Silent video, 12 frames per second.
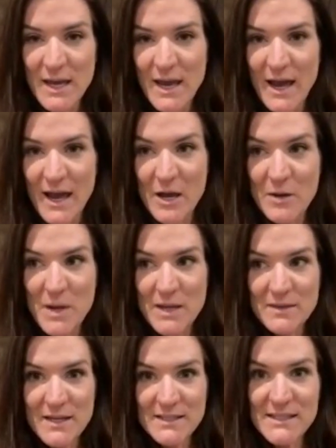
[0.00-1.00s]
And
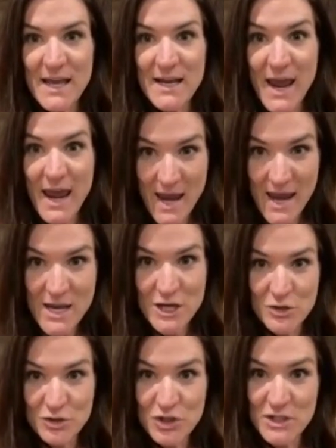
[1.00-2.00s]
they said, "Hey,
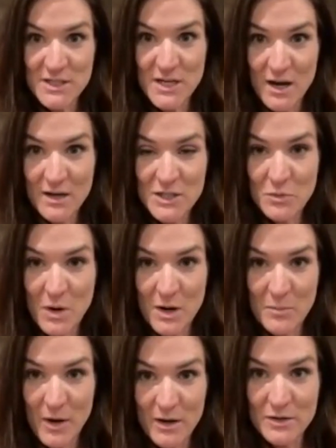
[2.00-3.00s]
you should talk to our
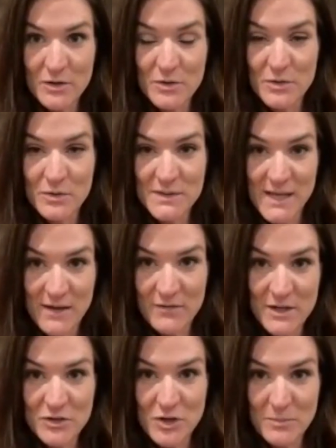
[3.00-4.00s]
partner who's
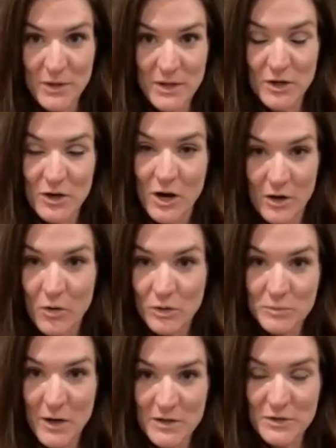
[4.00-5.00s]
having our
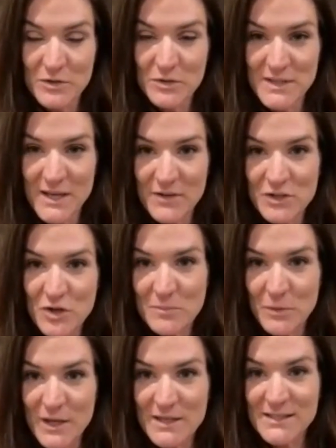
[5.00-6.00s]
old partner who's having
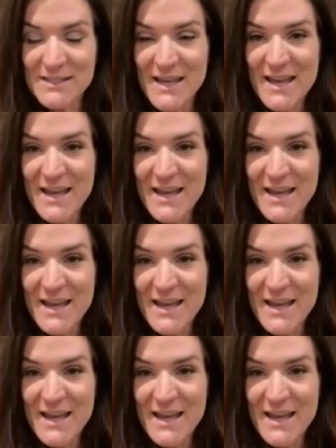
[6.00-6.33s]
triplets."